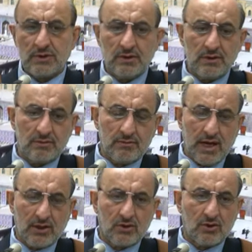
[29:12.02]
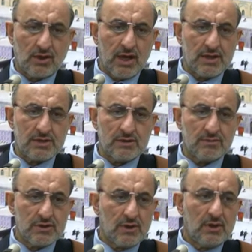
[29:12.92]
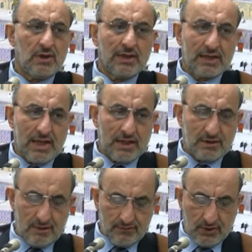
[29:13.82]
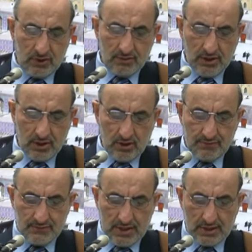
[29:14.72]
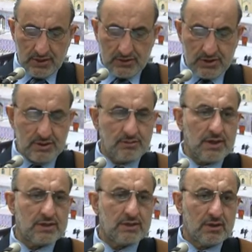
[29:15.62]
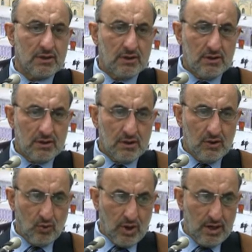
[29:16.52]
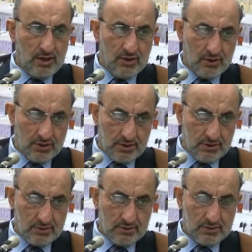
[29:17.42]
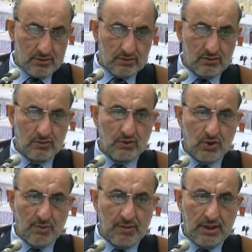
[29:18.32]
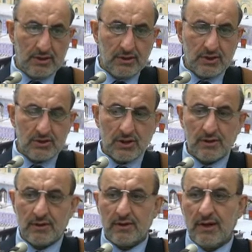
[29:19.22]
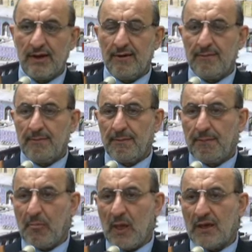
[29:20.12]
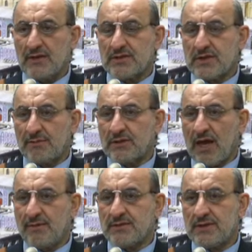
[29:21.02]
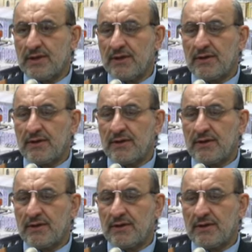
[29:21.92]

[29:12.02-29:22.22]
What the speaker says: microorganisms, that phenomena of synergism is well known to complete each other. Sometimes the